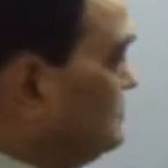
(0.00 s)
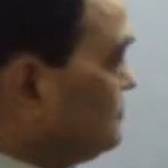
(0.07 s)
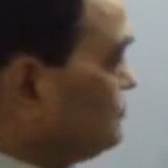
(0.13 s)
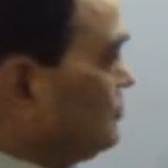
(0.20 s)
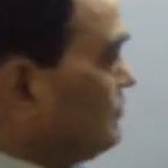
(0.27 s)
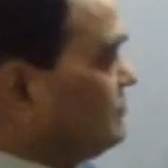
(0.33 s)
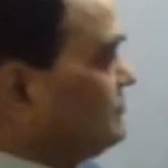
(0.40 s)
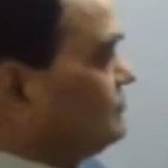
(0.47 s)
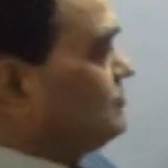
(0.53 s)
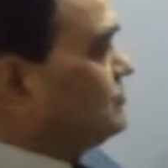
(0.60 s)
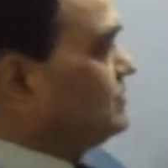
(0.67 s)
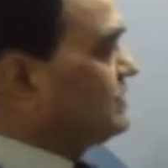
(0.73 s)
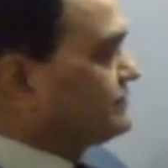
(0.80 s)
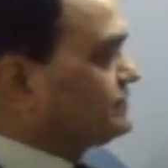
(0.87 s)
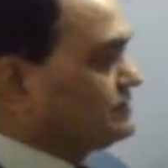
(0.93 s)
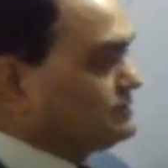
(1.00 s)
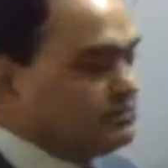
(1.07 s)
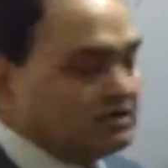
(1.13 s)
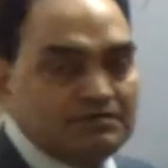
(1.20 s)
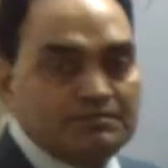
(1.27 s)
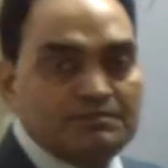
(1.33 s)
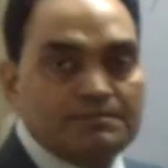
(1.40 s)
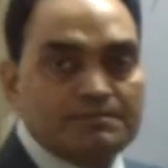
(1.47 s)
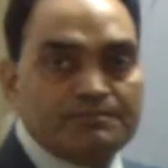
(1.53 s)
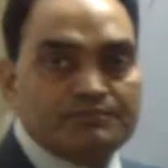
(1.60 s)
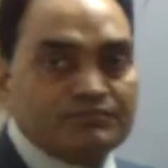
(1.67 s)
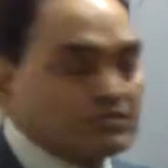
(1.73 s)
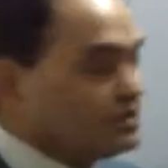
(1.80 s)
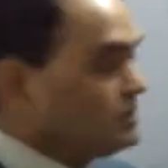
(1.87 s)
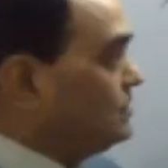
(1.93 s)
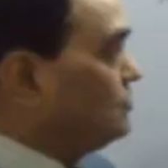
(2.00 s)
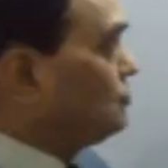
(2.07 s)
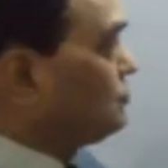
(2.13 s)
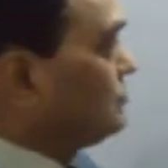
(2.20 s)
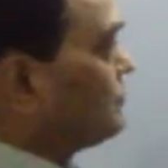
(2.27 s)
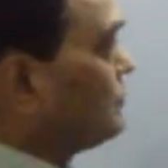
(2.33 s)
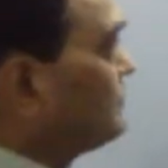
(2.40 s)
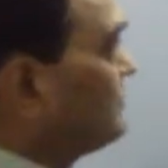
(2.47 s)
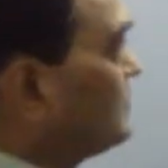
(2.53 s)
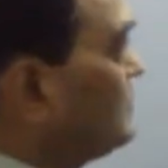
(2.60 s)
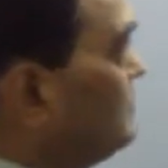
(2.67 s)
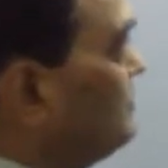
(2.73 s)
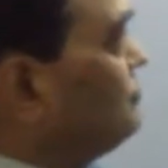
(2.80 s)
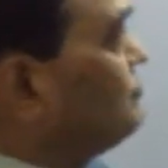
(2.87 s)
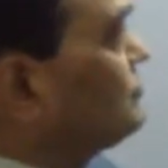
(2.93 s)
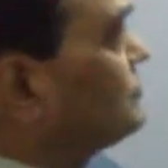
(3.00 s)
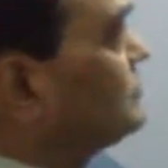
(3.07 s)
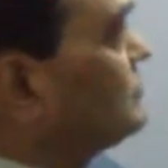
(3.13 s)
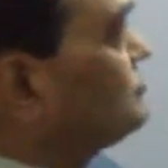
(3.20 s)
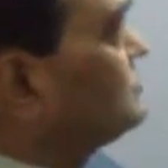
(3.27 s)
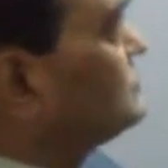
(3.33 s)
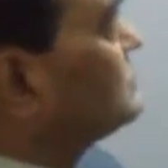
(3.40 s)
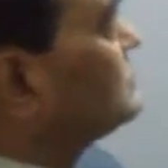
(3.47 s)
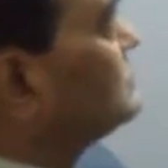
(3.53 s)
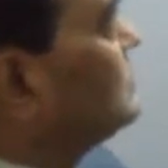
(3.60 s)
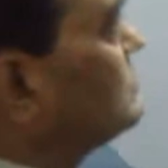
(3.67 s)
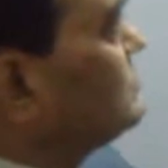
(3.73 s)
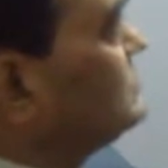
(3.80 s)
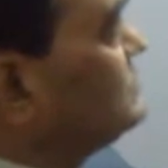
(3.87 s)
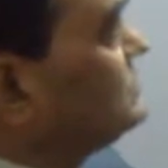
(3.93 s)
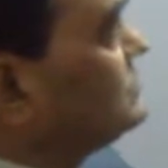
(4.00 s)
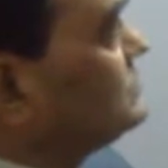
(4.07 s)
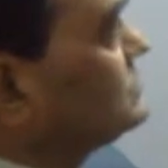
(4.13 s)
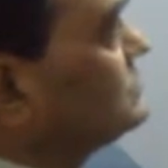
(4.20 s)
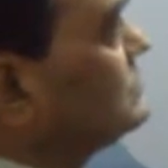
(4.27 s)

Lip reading: solving for x and y from the given equation. Now this curve is